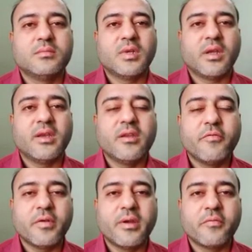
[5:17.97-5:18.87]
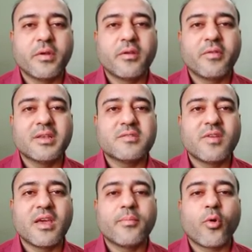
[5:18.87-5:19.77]
in different ways
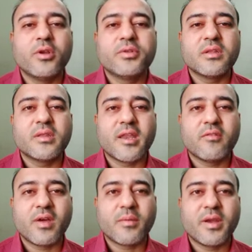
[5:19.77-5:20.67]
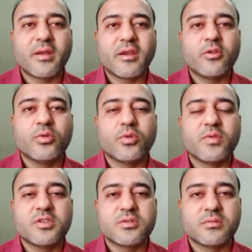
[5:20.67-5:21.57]
we are polluting the environment, and due to
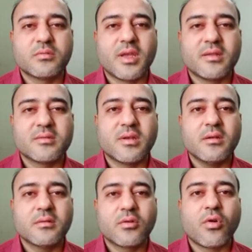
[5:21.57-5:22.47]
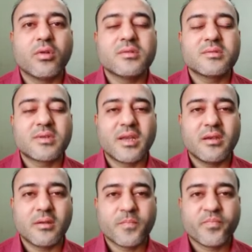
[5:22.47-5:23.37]
which there is a
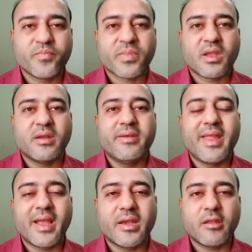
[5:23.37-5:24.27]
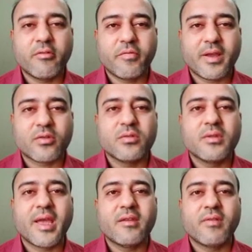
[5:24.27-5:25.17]
constant negative effect on
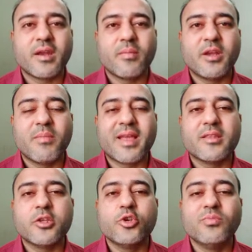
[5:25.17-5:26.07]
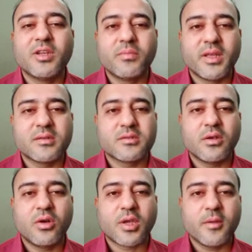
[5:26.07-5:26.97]
the environment by the human beings.
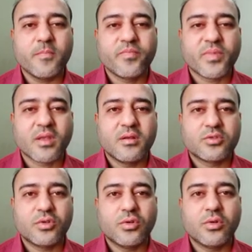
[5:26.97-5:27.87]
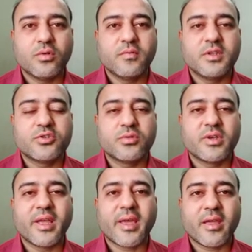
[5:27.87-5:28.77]
Okay, so we should
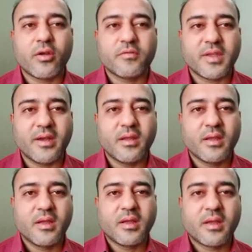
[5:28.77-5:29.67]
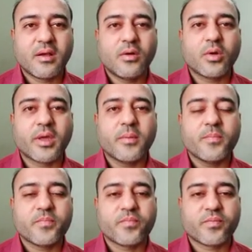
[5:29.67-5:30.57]
take care of that. Okay,
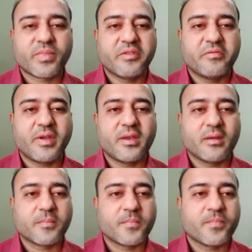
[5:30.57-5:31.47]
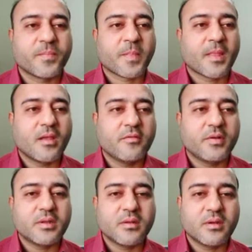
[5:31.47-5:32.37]
fine.
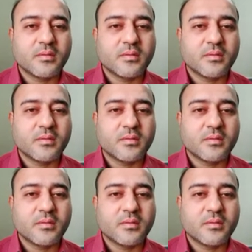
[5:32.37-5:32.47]
Further,